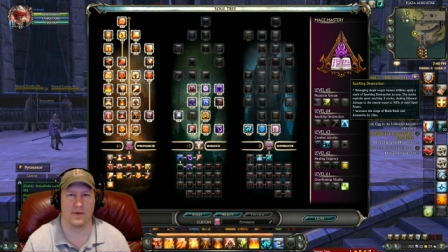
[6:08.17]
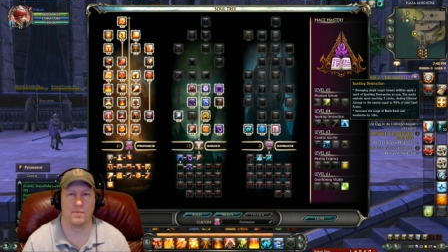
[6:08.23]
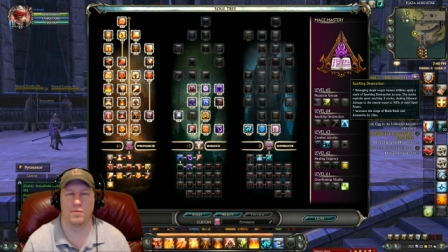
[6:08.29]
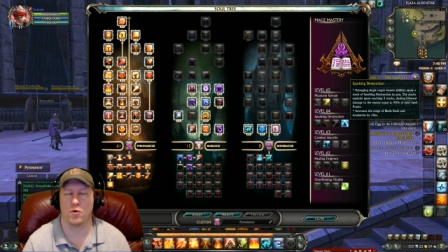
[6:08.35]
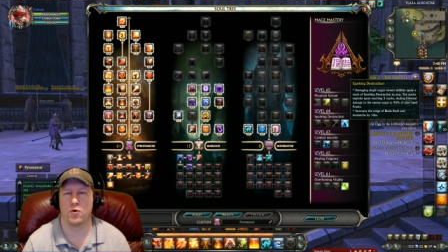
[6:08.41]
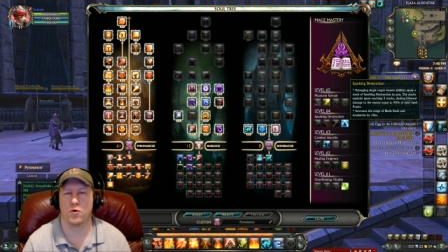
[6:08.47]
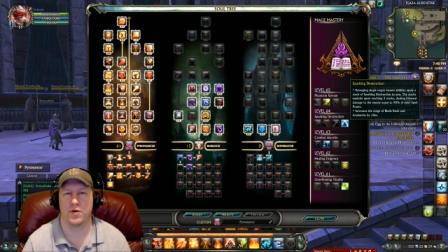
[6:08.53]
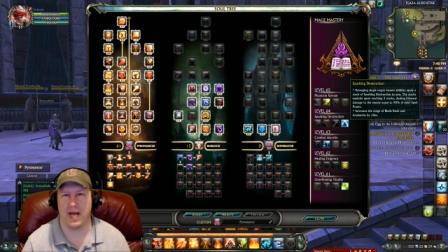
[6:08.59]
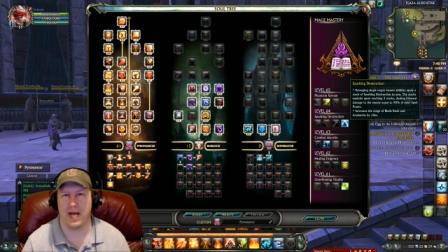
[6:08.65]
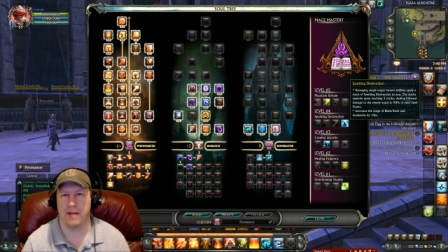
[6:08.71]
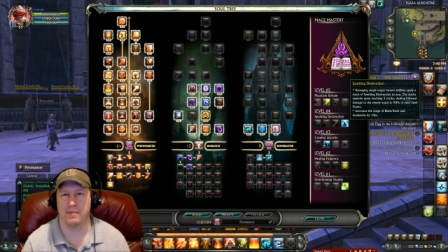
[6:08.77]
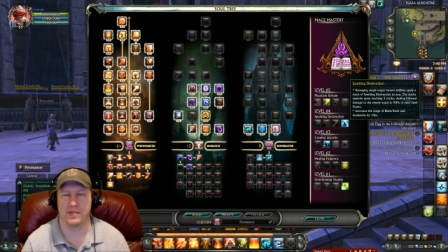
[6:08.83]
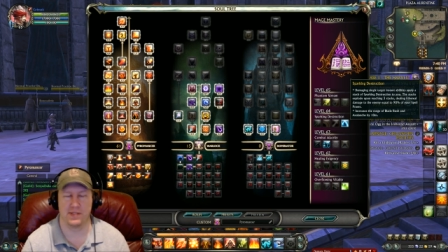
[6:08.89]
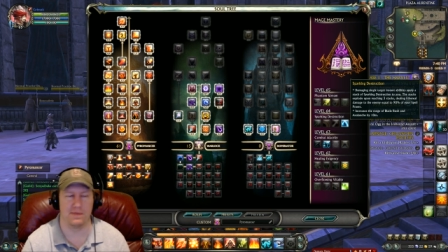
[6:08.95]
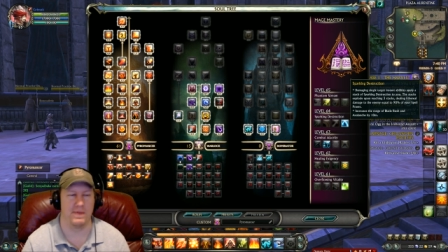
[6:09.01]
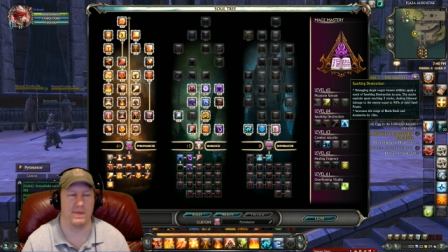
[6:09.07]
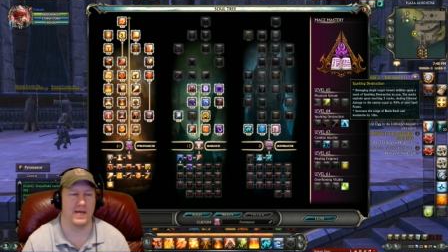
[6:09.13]
more
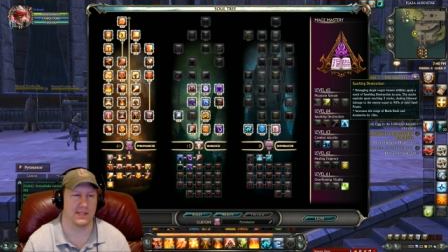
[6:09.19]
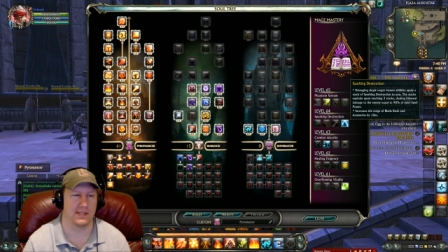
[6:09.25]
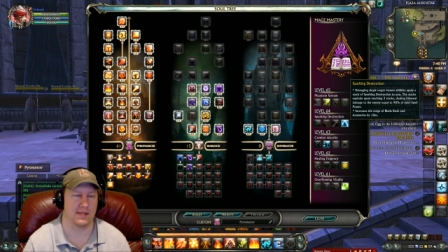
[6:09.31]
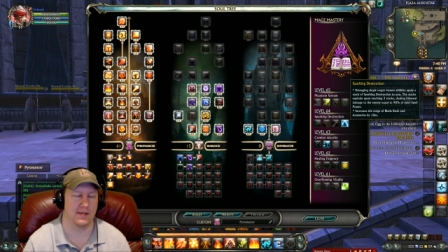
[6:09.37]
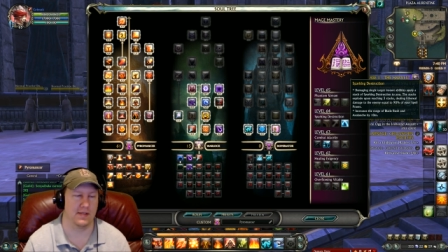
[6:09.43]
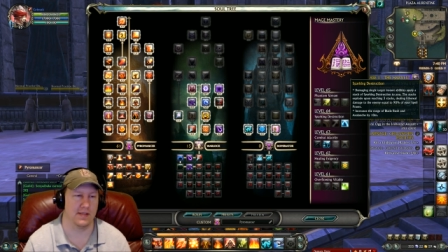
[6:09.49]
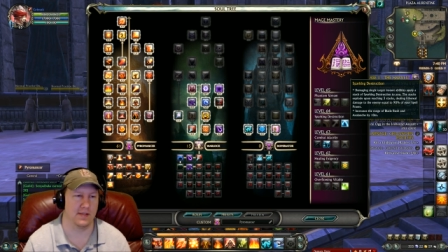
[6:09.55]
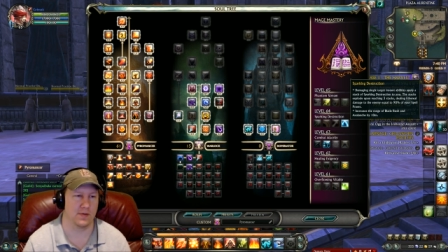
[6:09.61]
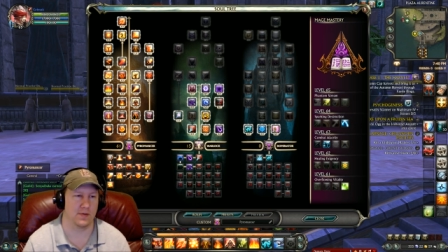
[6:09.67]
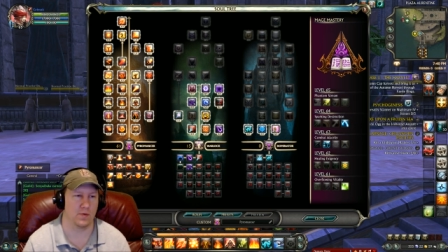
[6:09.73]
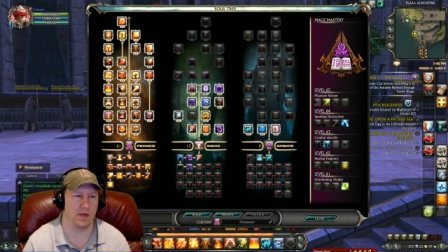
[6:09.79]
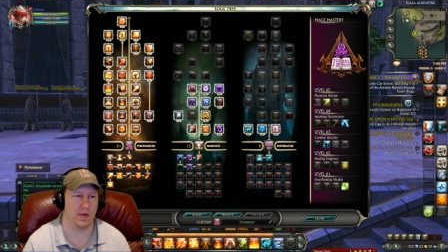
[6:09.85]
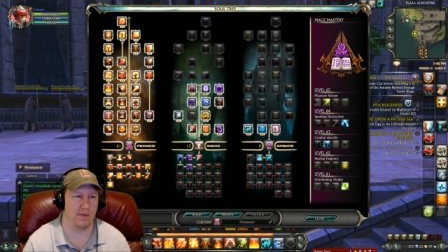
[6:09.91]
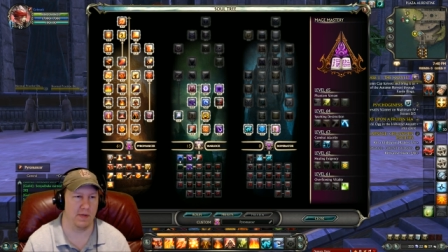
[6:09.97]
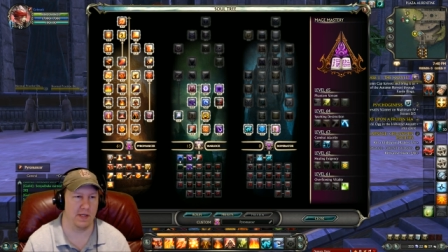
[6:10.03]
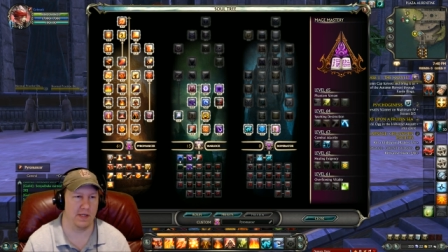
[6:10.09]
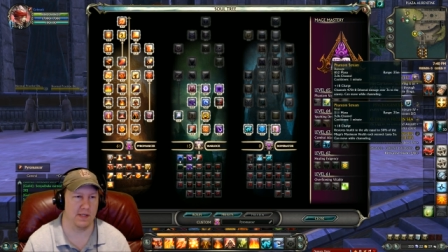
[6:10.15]
damage, basically, is
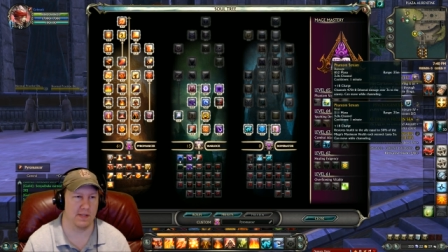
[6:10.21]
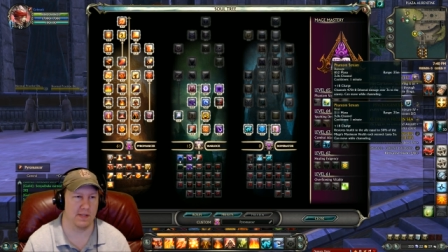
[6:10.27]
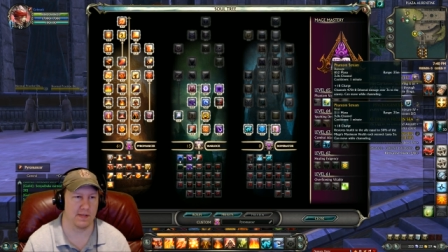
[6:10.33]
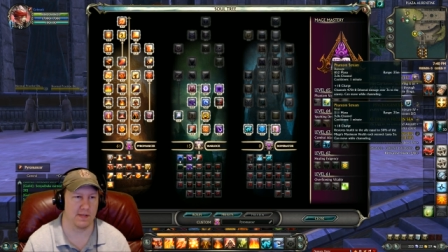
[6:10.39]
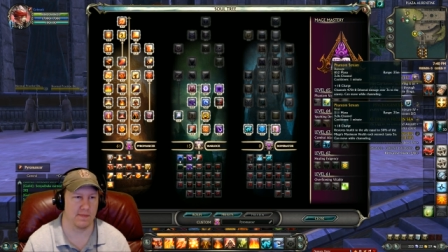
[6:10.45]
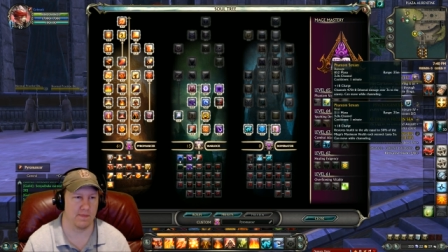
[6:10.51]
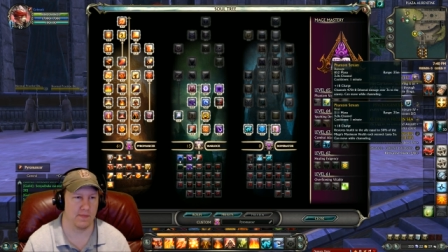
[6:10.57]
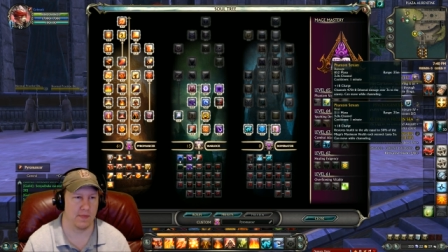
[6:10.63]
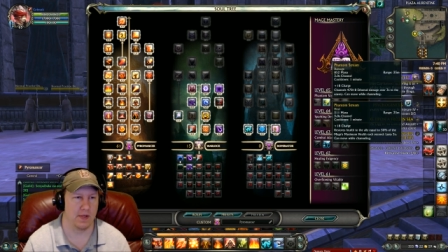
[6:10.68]
what it is.